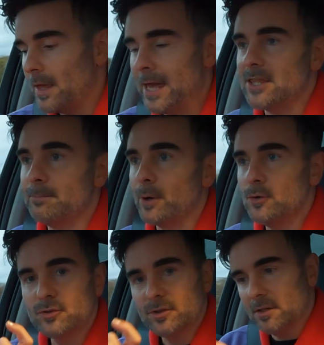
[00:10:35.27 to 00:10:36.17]
hit the
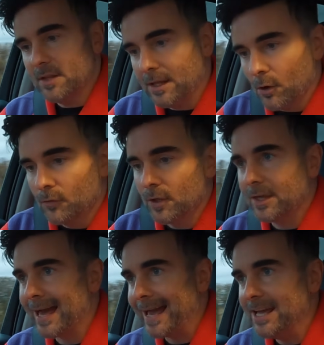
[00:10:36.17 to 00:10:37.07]
boost, and then on the
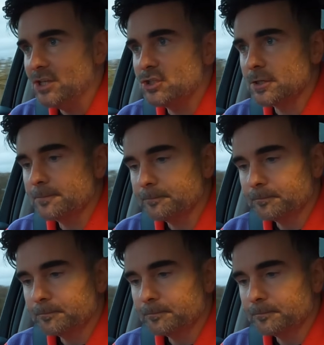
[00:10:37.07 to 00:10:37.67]
gauge,